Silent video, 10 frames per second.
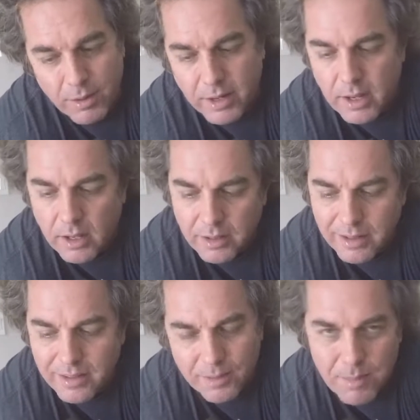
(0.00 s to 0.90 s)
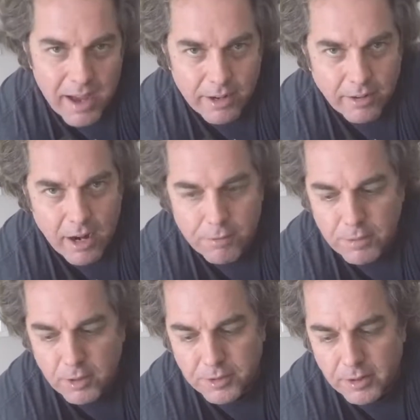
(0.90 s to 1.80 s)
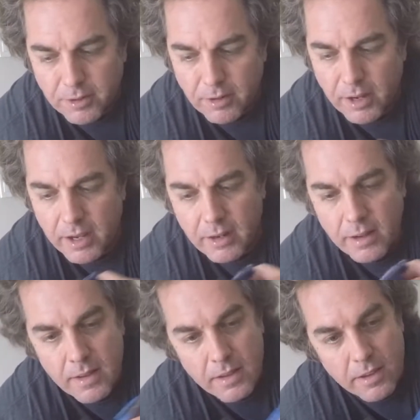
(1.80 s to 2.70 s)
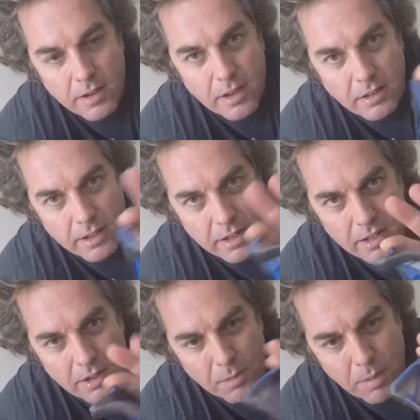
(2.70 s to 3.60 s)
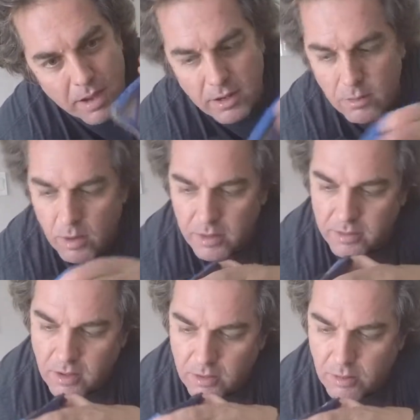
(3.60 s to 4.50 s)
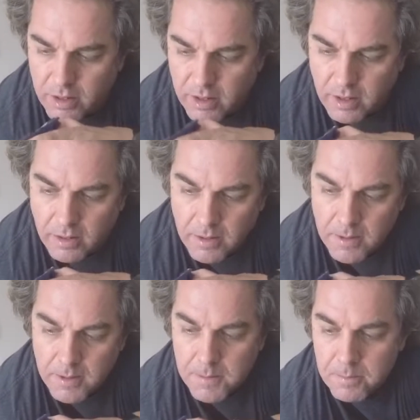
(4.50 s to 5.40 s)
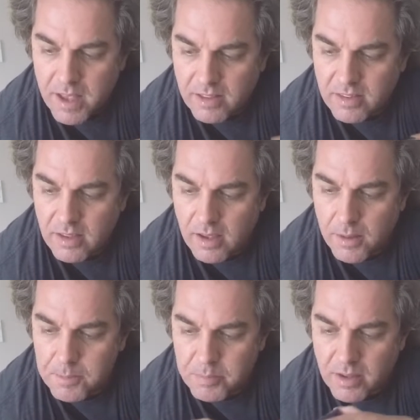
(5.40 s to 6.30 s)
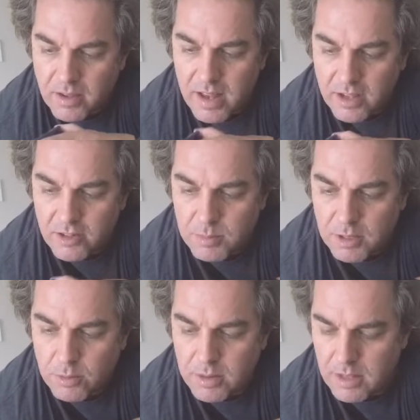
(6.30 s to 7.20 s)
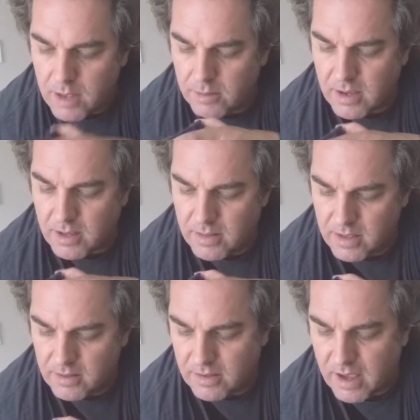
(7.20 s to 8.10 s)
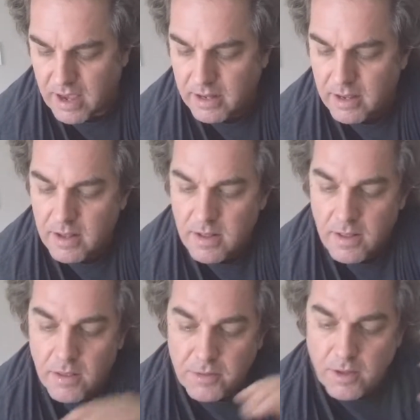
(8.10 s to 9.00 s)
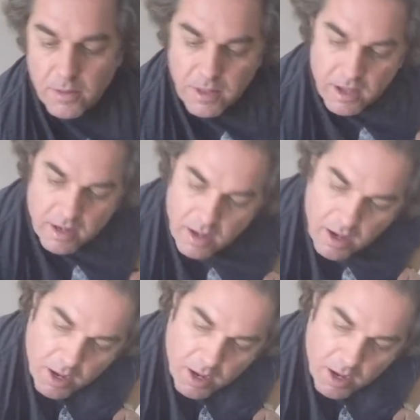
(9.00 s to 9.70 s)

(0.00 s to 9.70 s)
to call it. It's a minor air filter, right? You can clean it, you can buy new ones, goes right in. That's the connection between the outside and the inside, so that